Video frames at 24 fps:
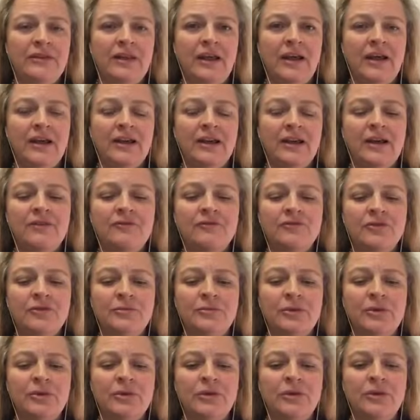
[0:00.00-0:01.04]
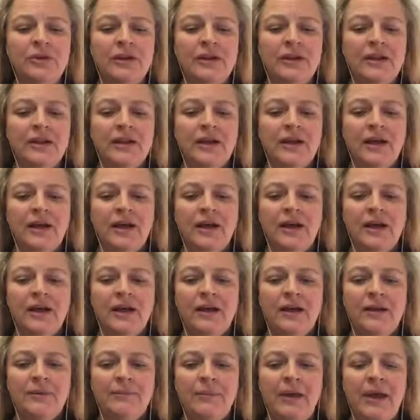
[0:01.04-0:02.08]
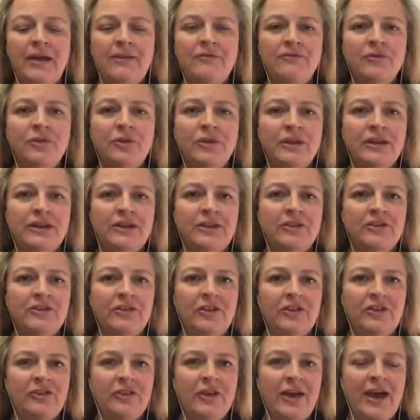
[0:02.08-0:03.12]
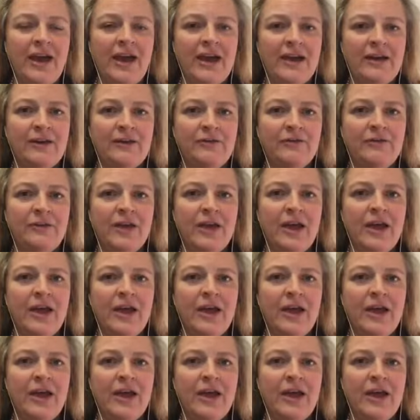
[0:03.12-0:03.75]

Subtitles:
uncomfortable, painful condition that you have.